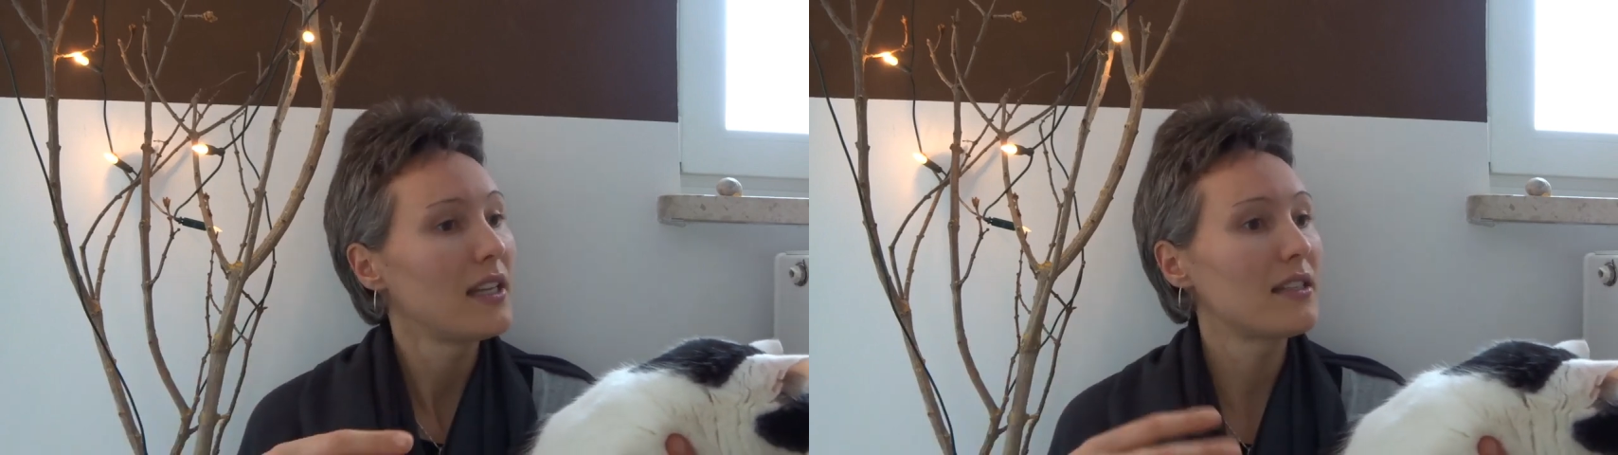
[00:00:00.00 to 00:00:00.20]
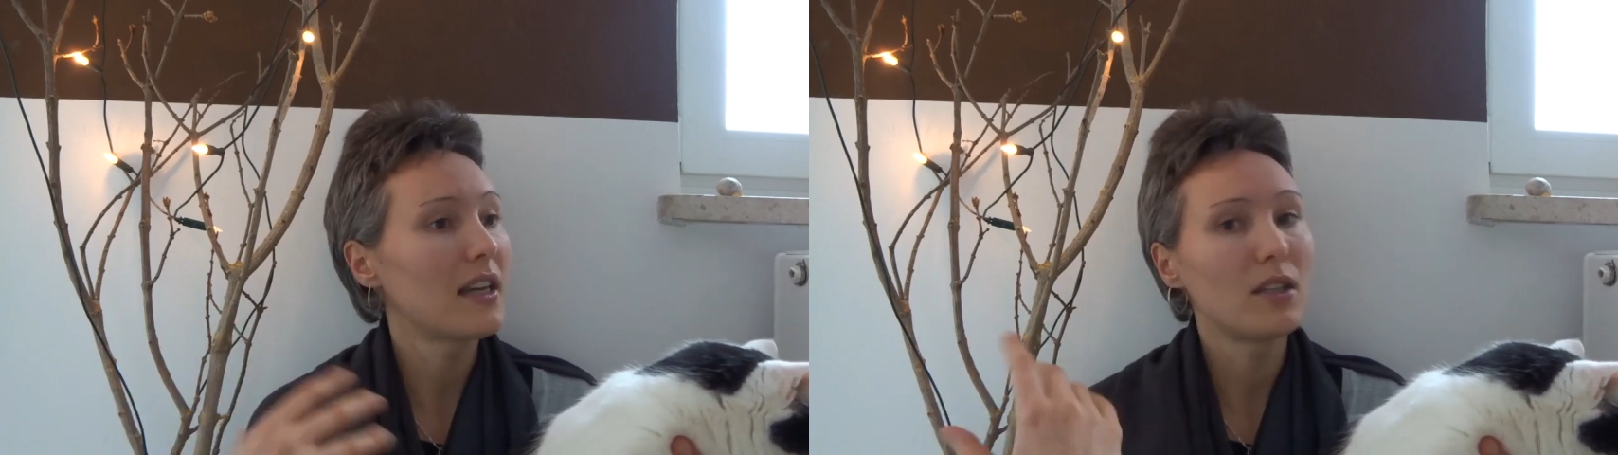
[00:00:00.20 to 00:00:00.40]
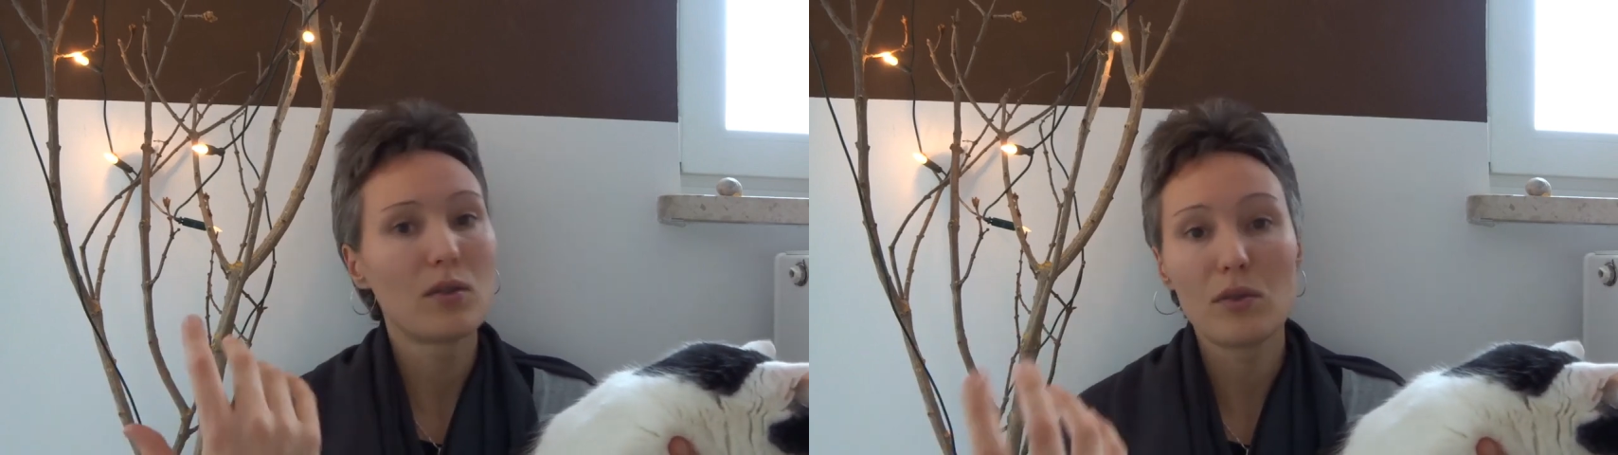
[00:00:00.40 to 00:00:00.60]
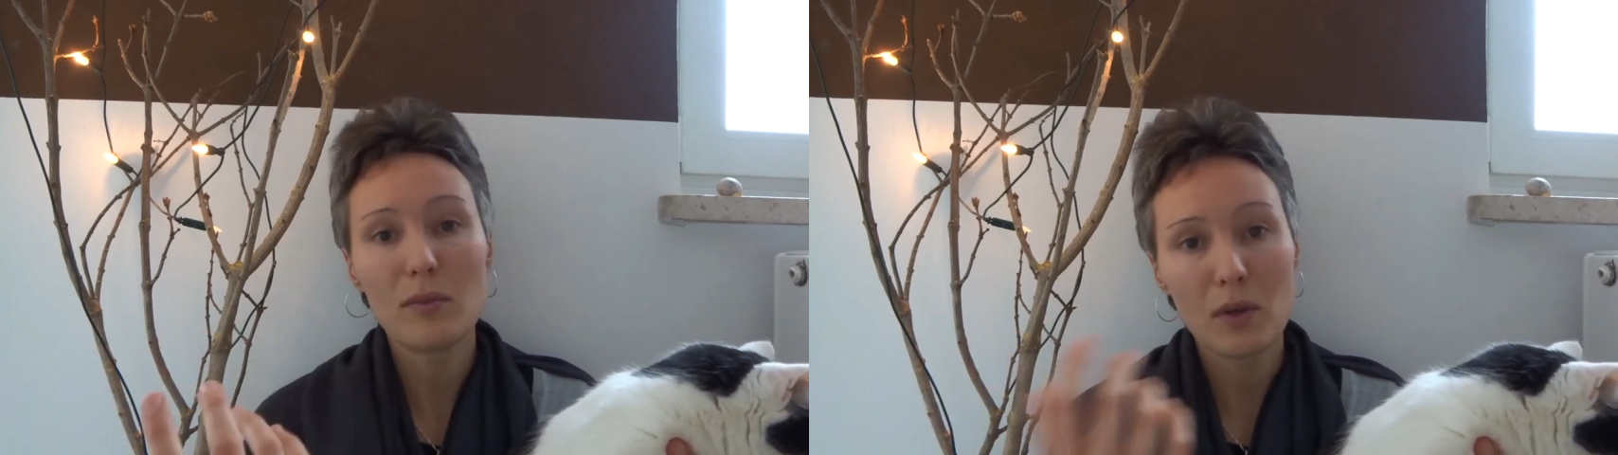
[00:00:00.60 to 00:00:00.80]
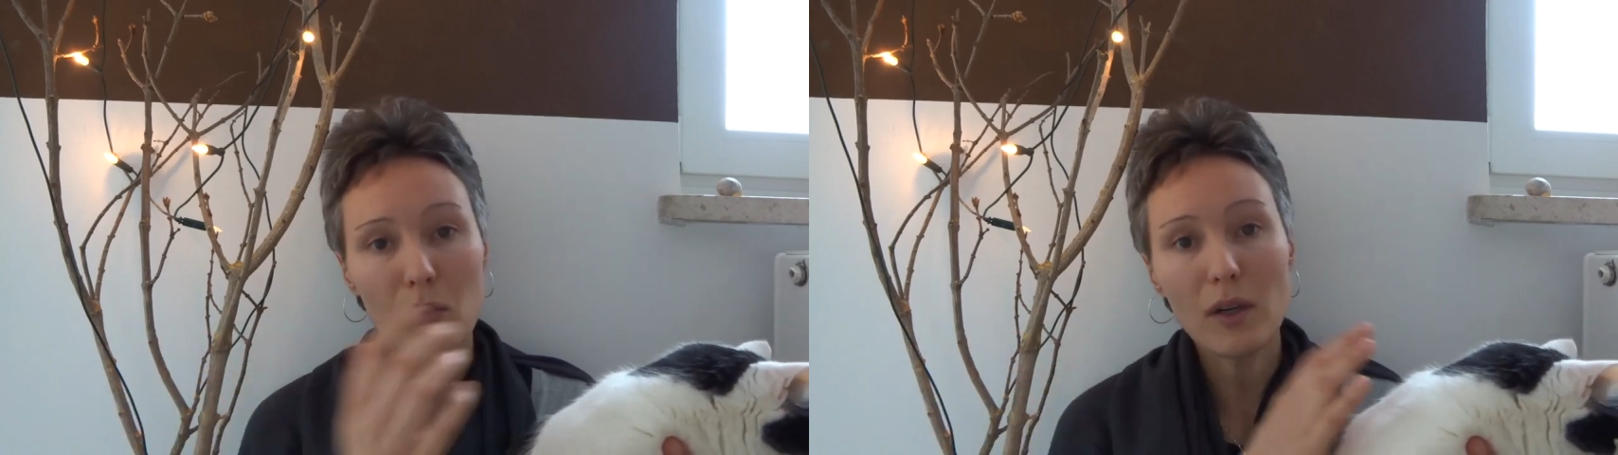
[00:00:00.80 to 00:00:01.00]
inside your
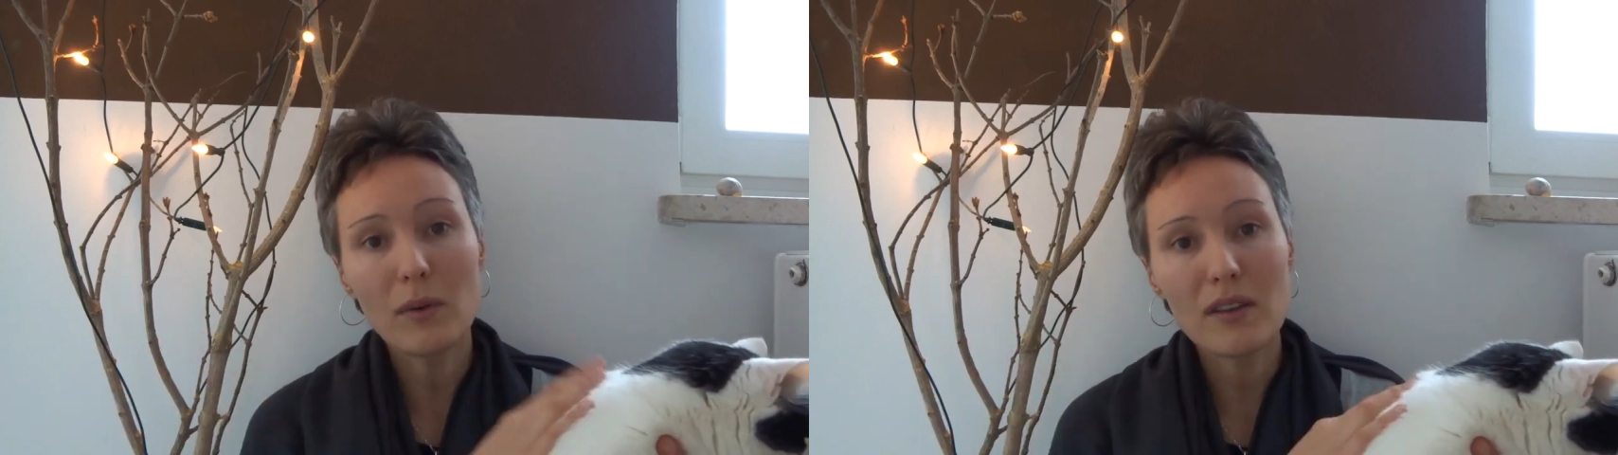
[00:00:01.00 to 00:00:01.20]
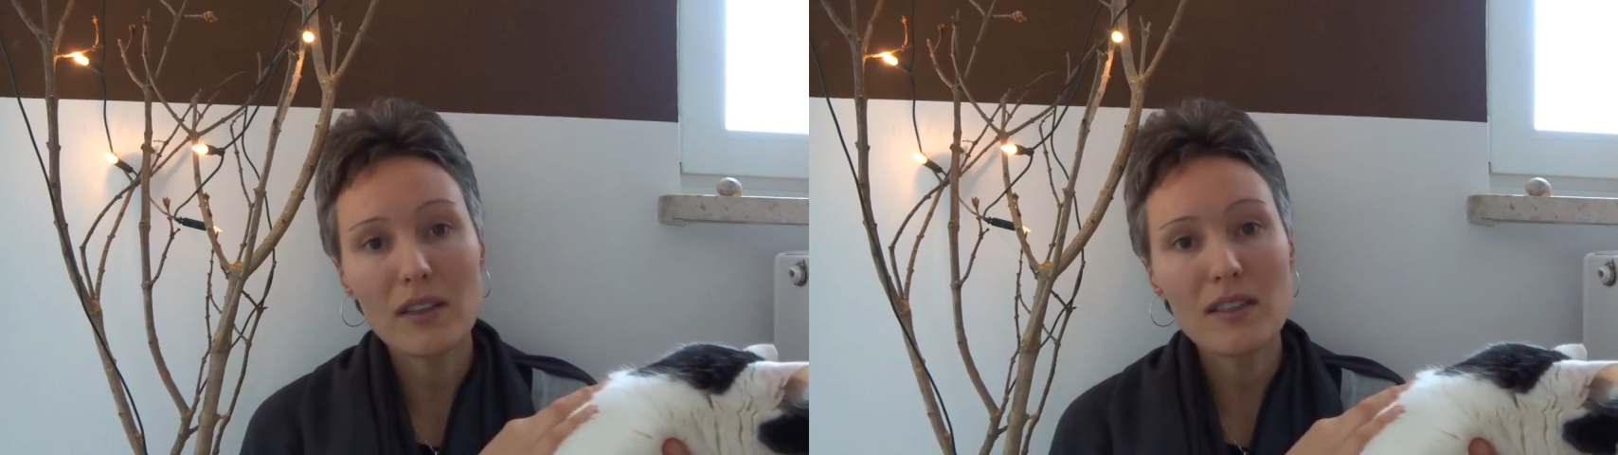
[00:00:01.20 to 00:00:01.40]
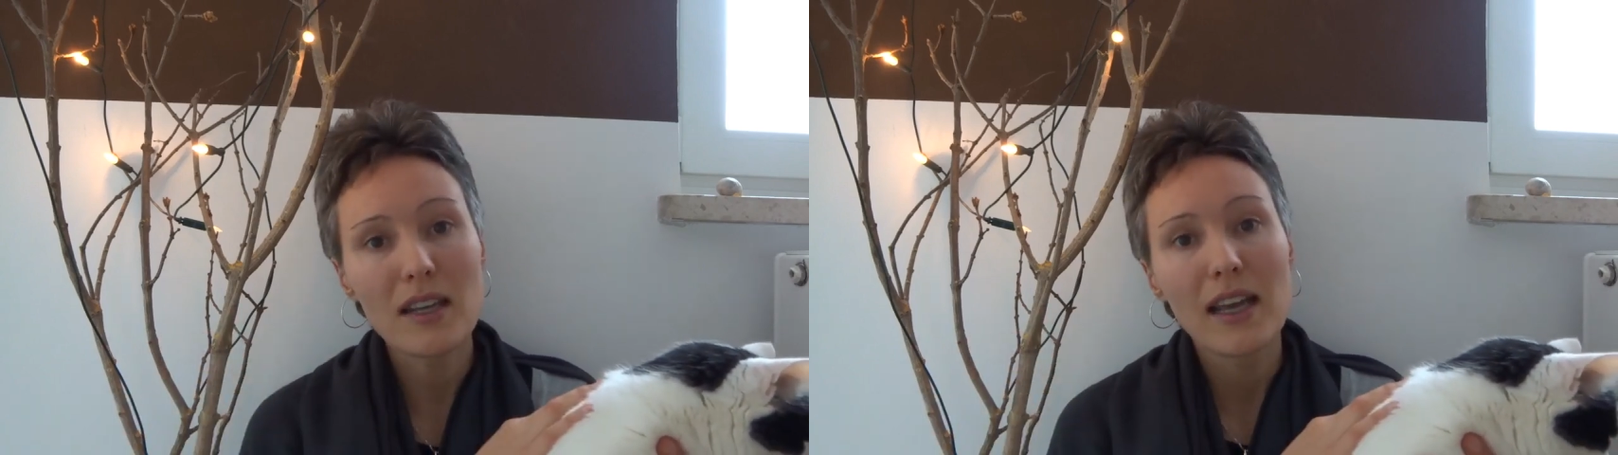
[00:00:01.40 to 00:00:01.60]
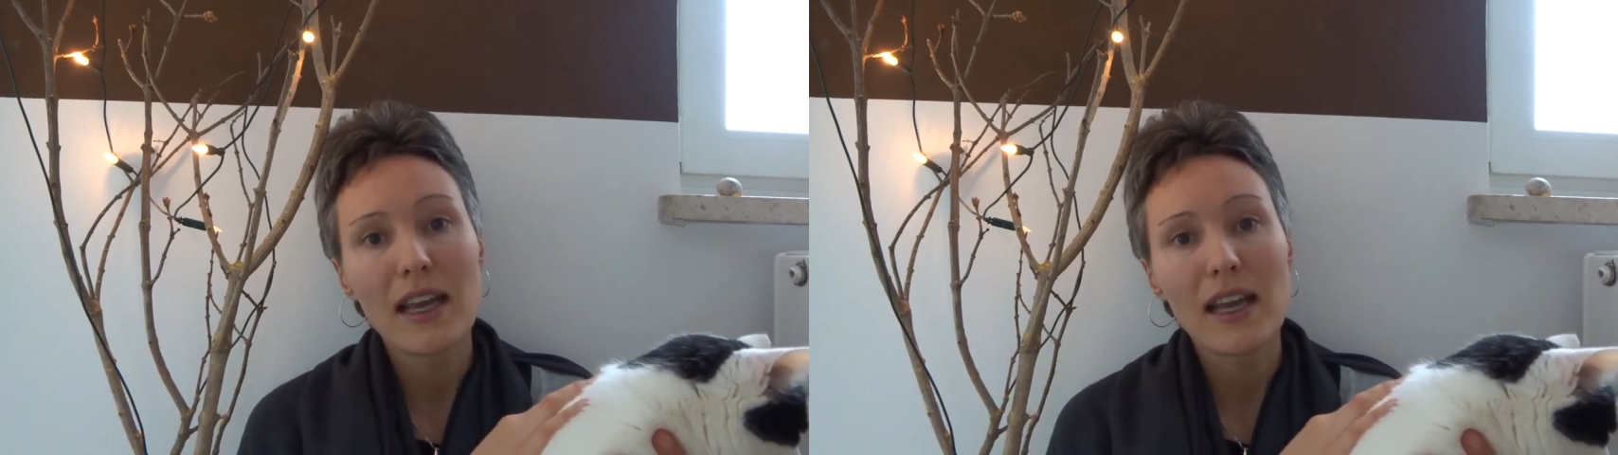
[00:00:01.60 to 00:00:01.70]
room and work with it.